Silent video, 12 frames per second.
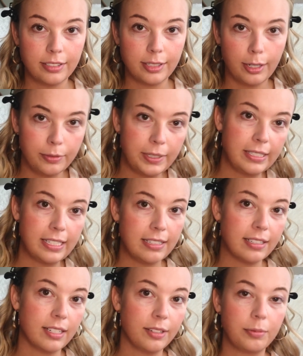COVID
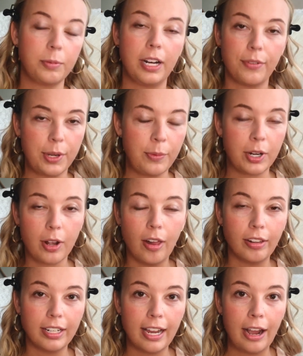season, whatever you want to call
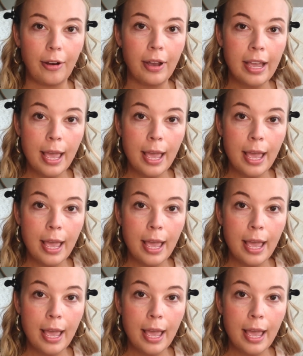it now.